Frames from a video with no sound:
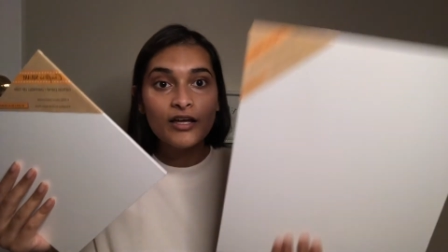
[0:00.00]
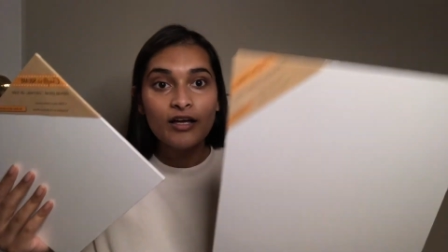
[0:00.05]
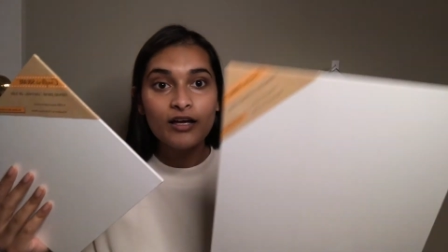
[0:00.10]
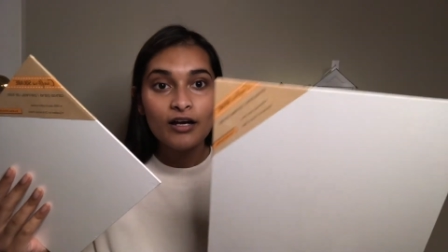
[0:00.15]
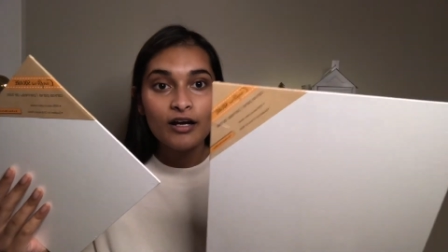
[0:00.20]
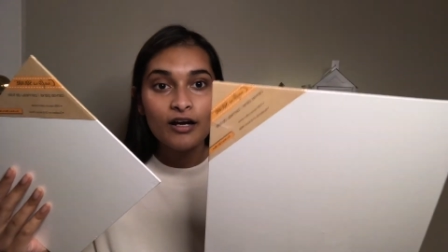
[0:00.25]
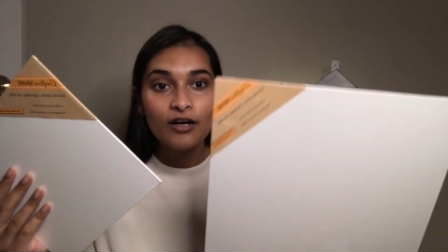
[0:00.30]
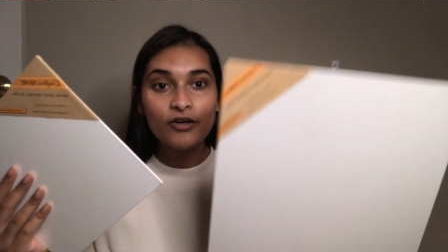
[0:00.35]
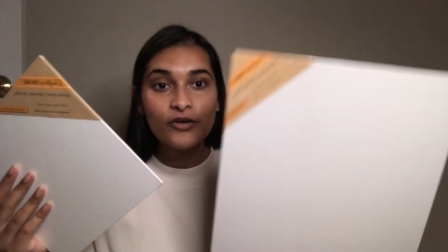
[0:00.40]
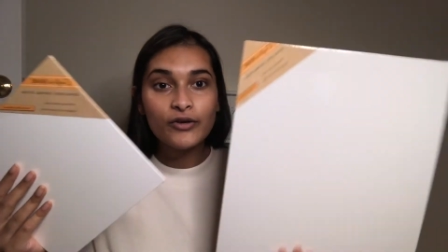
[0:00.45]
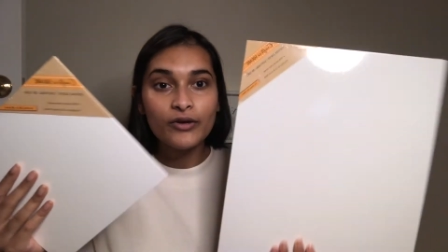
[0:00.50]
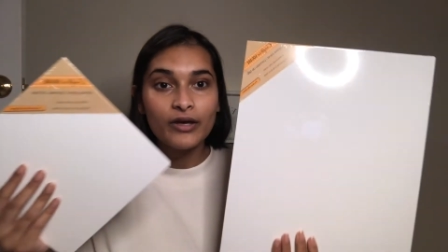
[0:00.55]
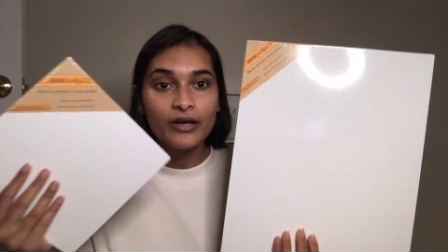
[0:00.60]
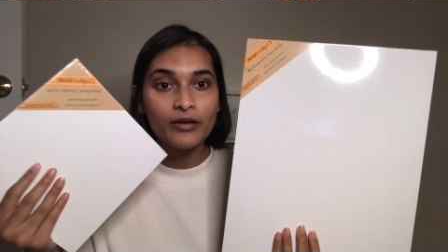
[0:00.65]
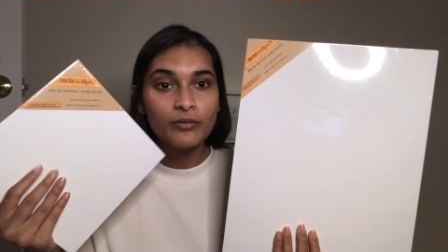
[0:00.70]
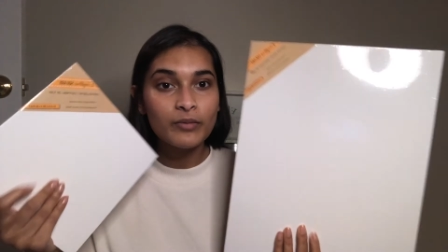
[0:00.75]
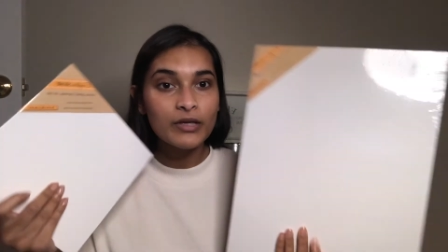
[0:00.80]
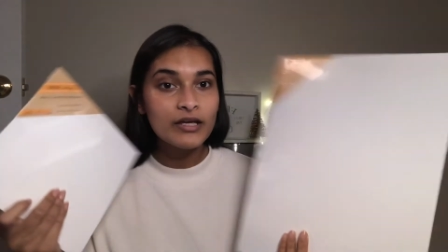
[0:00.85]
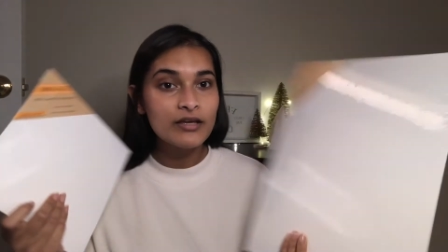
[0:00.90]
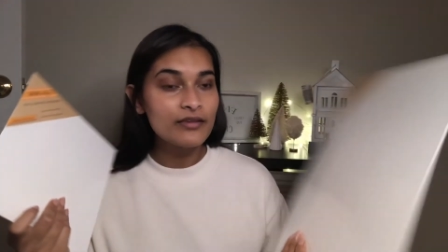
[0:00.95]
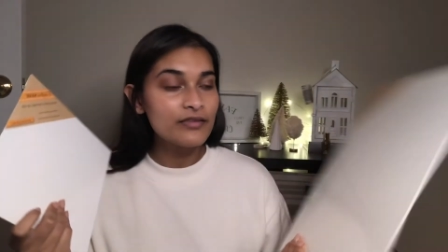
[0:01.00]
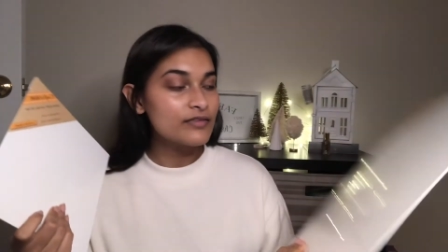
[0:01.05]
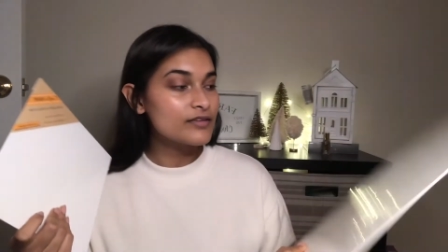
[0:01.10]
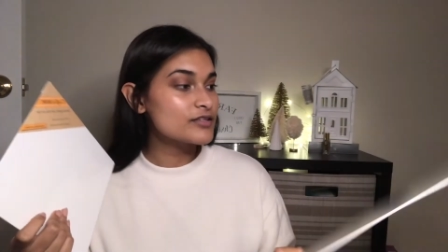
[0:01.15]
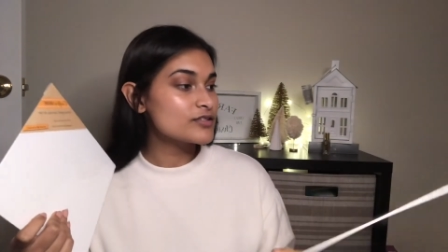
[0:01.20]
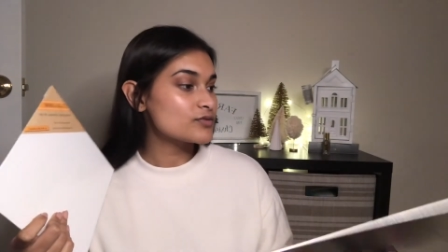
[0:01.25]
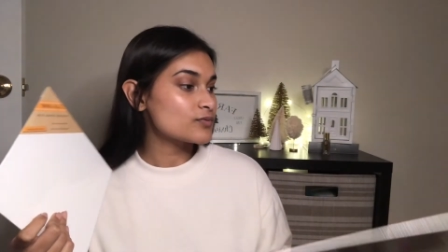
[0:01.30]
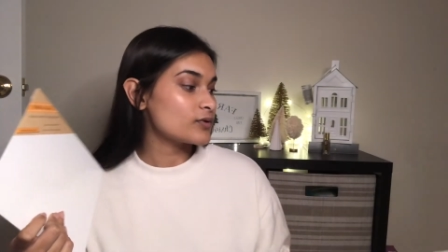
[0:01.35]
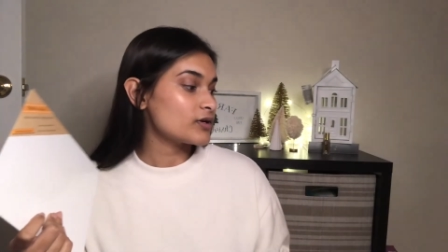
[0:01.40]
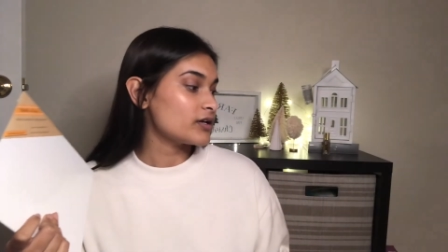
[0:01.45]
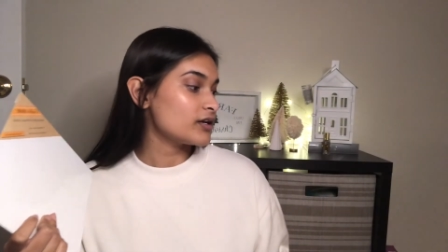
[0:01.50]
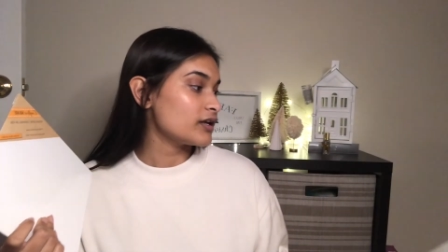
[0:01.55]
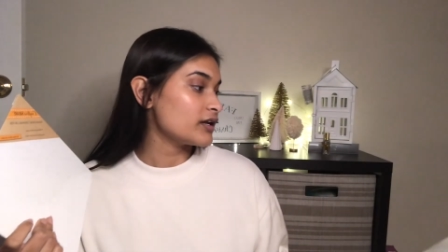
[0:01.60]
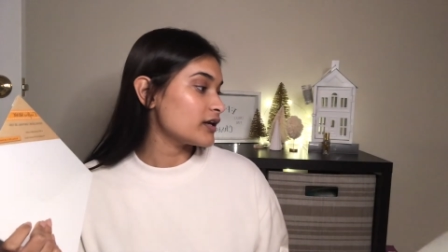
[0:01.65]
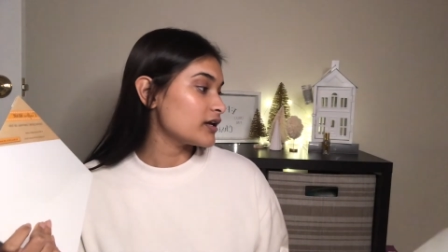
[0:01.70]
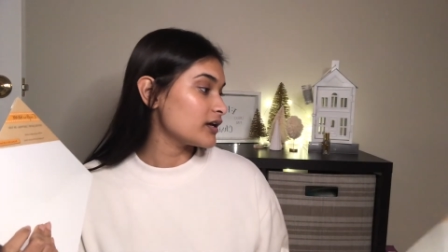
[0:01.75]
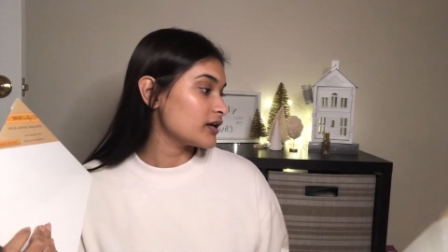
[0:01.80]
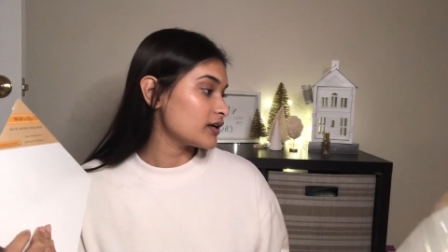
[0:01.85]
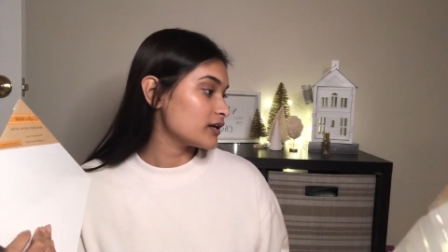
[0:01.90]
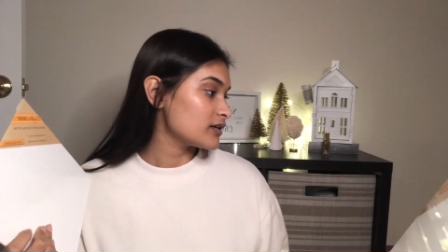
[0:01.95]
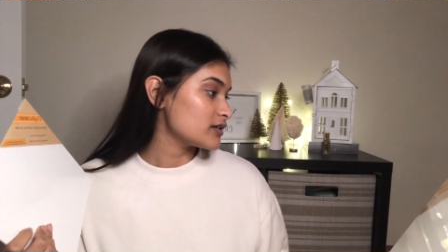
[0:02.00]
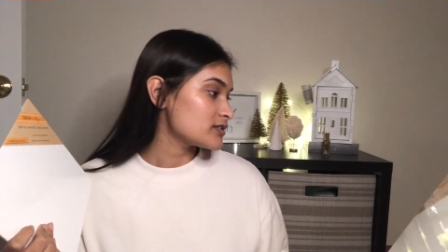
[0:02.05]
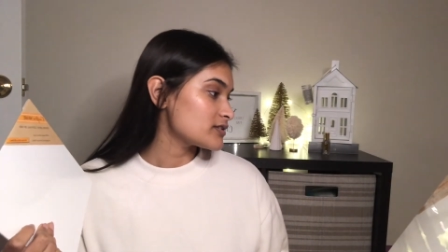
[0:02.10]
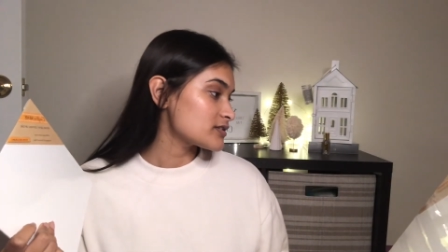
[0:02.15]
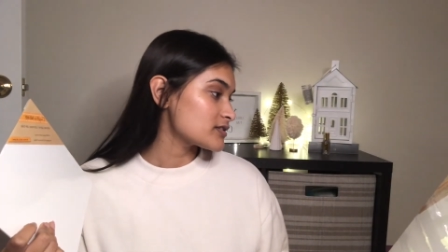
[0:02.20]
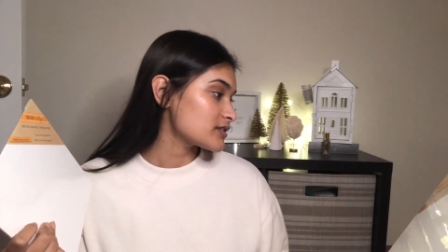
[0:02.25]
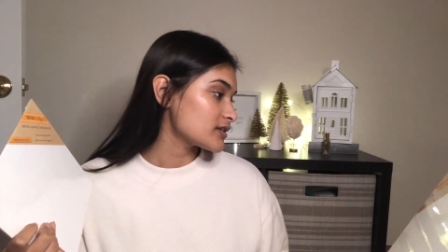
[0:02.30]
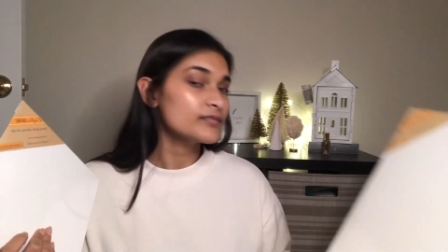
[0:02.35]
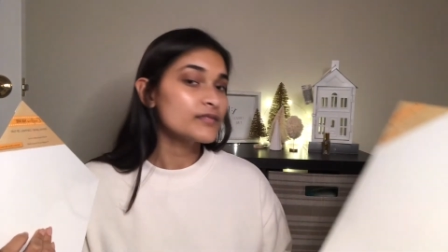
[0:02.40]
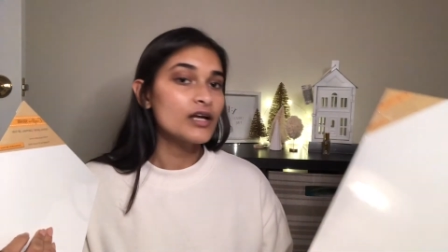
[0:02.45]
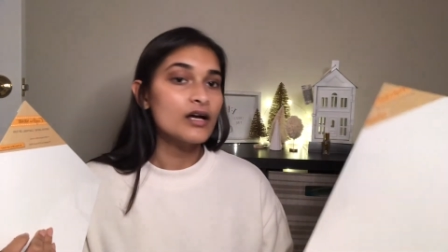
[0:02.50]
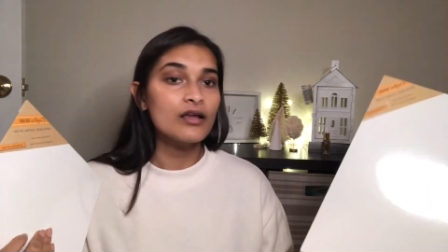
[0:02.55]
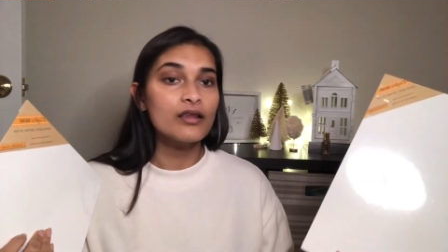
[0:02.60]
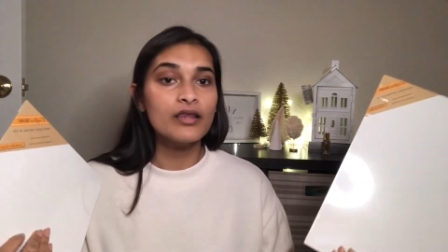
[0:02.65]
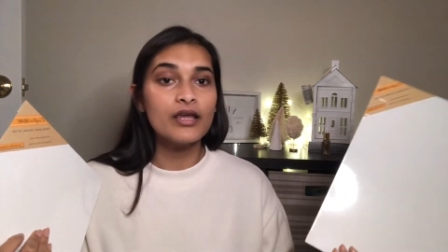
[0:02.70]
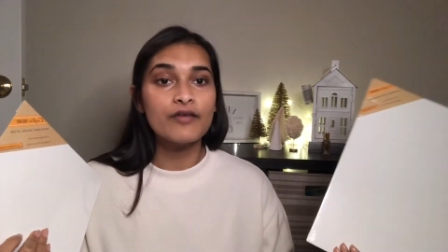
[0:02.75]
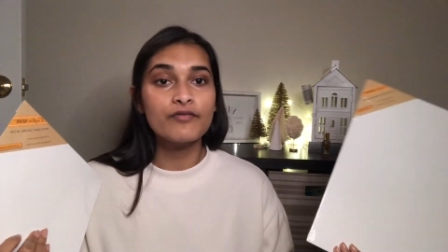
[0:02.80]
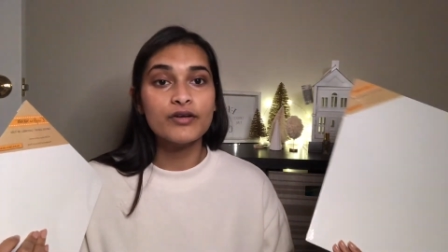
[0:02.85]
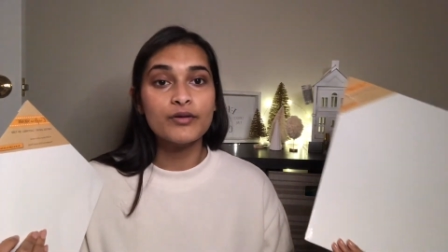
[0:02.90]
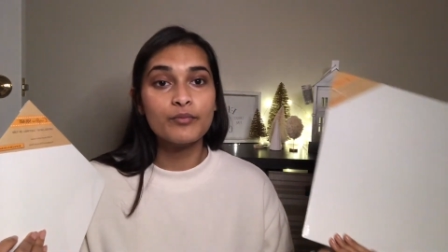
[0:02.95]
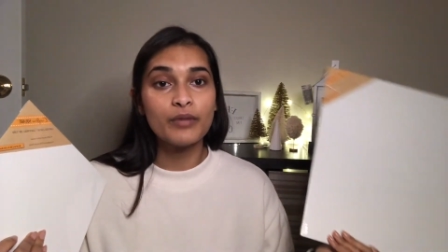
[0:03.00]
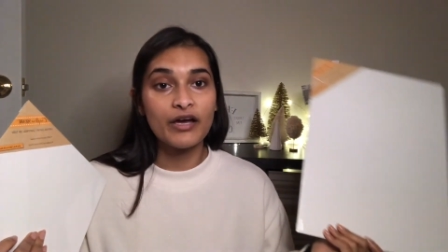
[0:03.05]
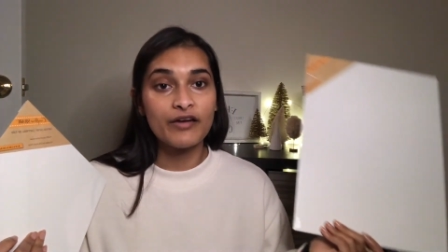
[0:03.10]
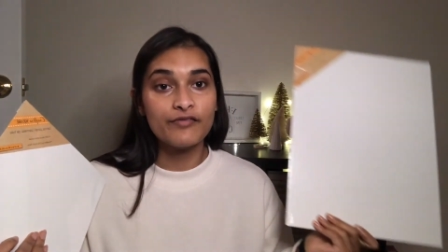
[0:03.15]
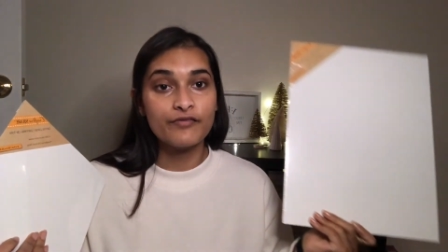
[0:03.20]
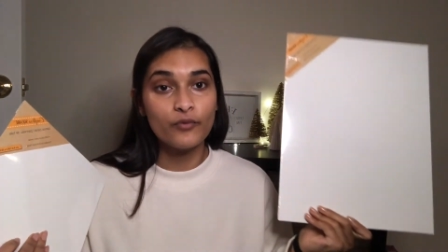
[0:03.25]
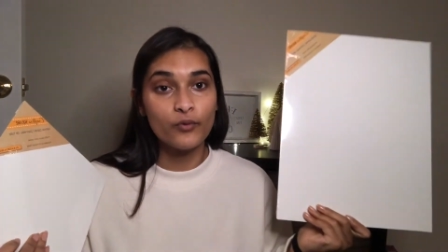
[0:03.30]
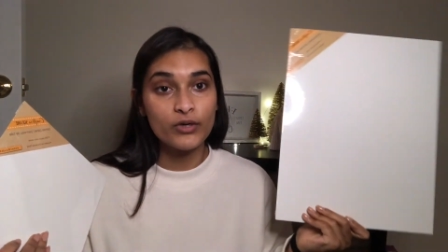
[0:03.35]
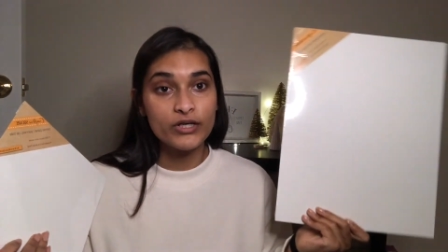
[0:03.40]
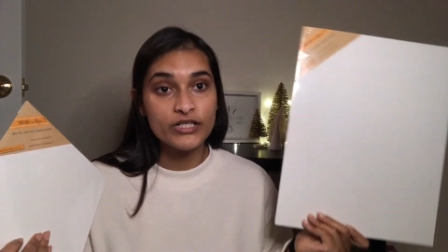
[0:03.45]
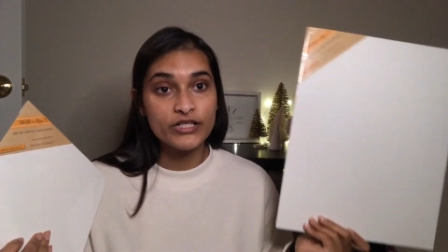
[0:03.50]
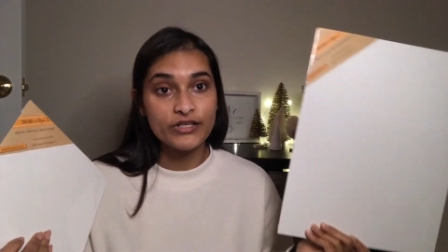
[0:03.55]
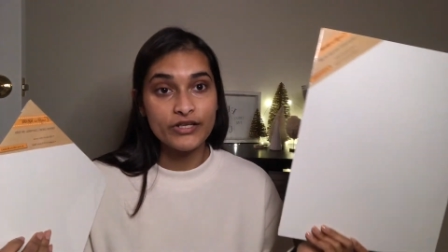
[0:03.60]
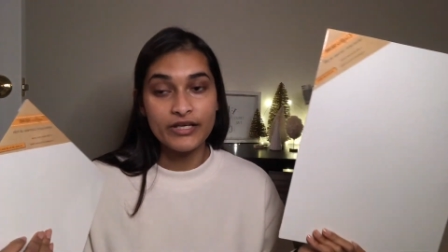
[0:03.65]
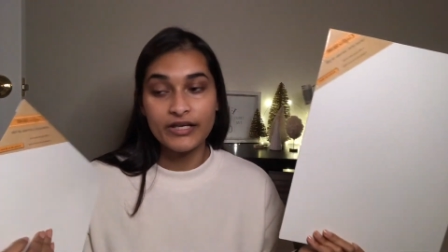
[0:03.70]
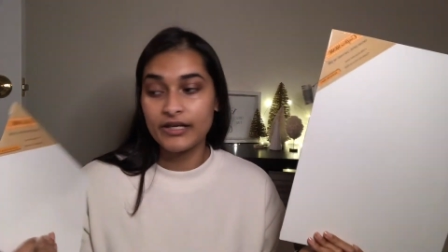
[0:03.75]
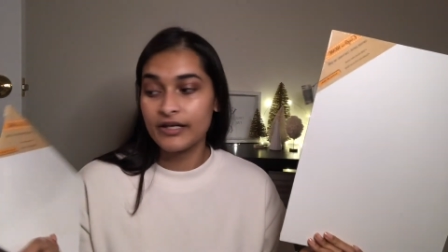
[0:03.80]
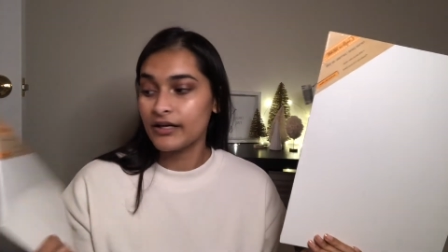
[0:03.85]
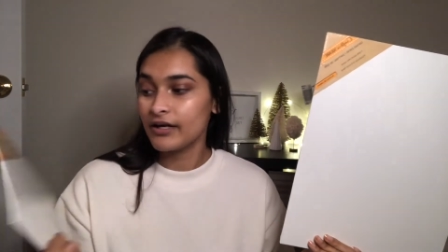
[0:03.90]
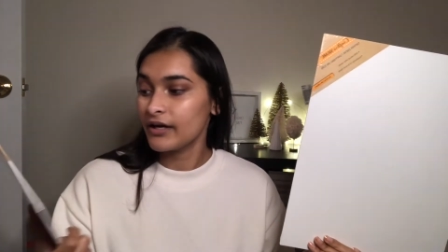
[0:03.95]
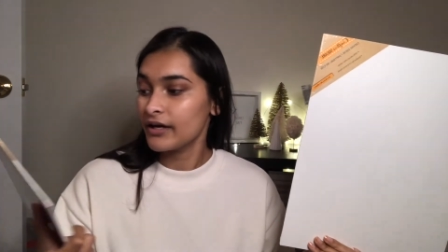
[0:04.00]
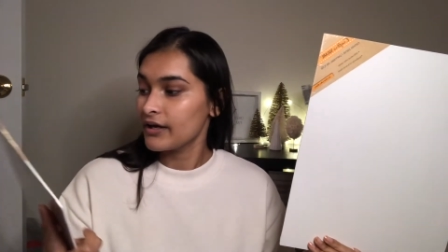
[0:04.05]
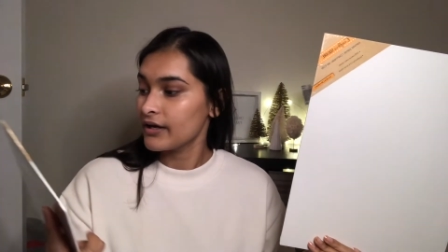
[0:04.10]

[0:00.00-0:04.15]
Are you kidding me? This one is 11 by 14